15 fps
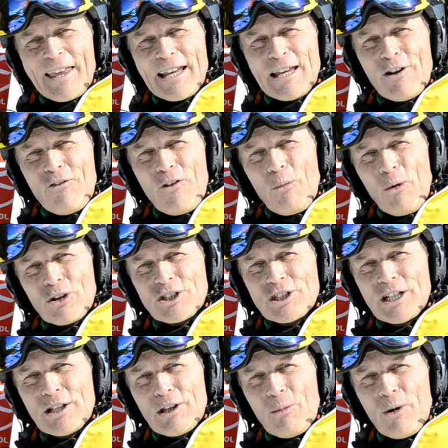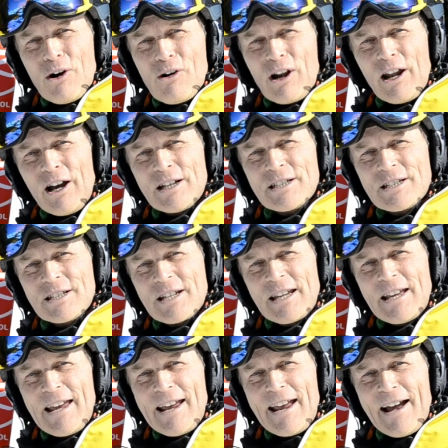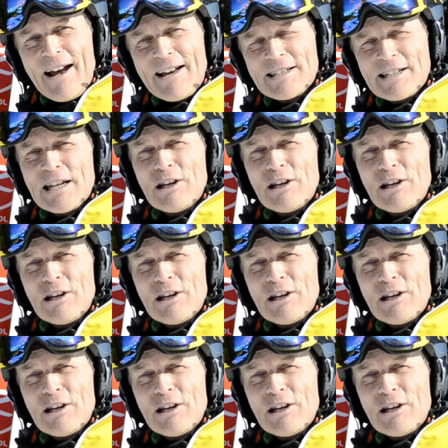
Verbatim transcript: Thank you for watching the world-class skiing uh,